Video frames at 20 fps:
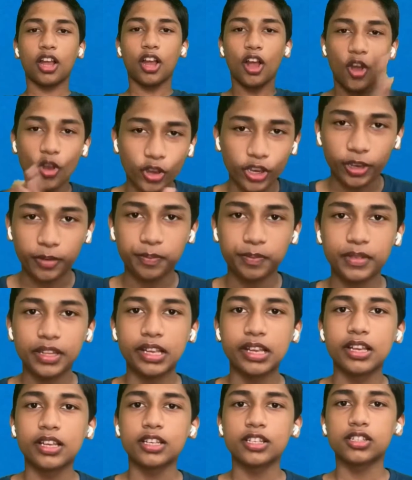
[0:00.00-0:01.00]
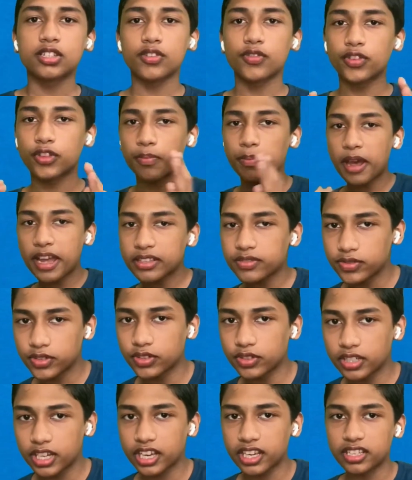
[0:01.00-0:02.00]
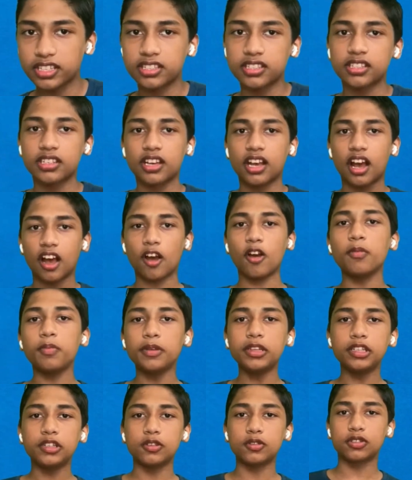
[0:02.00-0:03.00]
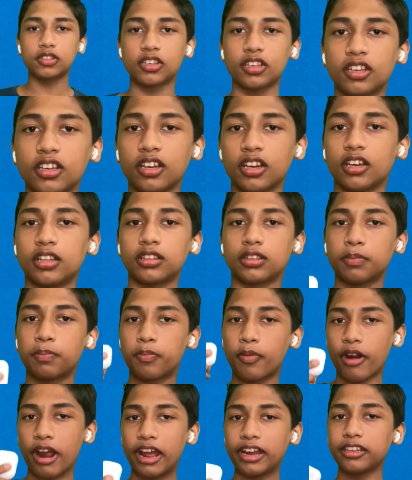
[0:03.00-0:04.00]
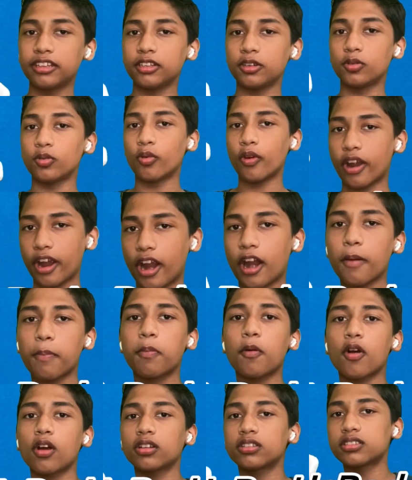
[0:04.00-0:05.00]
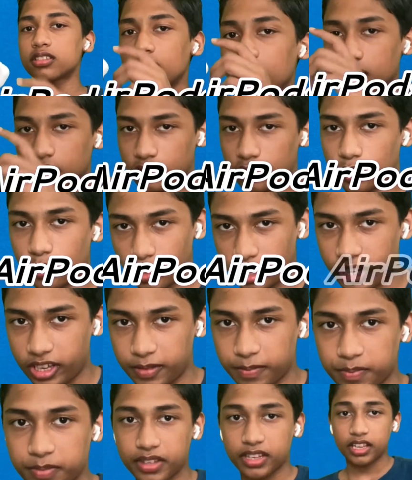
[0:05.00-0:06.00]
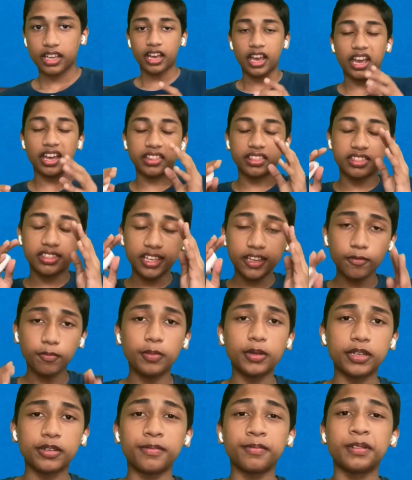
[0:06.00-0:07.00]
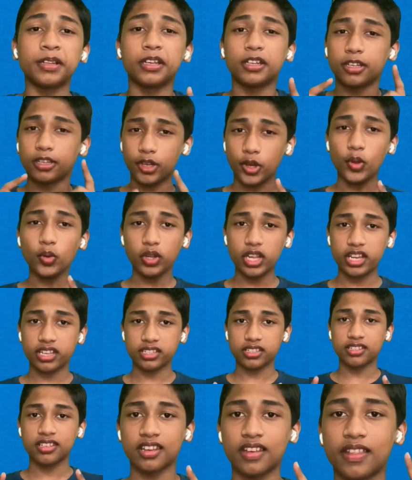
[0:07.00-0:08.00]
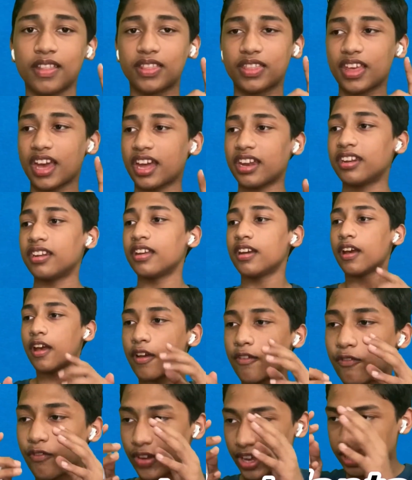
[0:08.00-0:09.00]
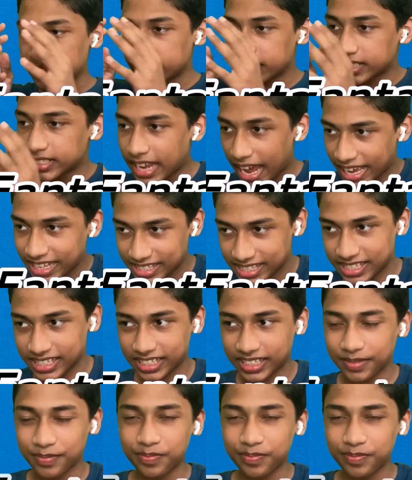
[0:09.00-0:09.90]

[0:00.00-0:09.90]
Okay, so for the past few days, I've been using the brand new AirPods 3, and they've been no less than fantastic.